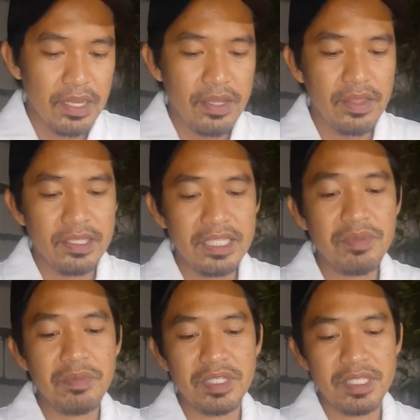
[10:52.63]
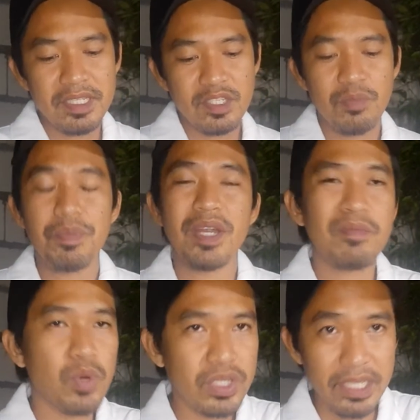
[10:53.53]
Then tip number six, compare
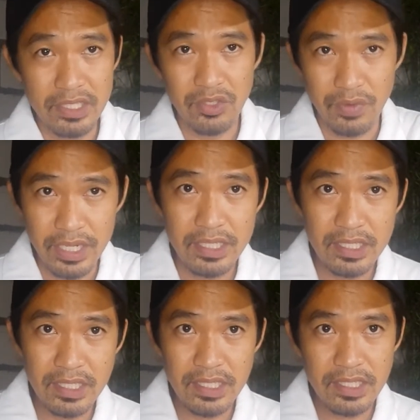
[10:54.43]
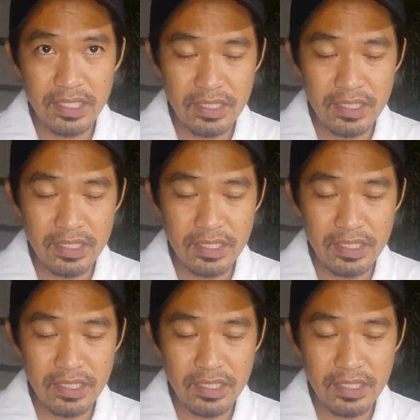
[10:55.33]
mortgage rates.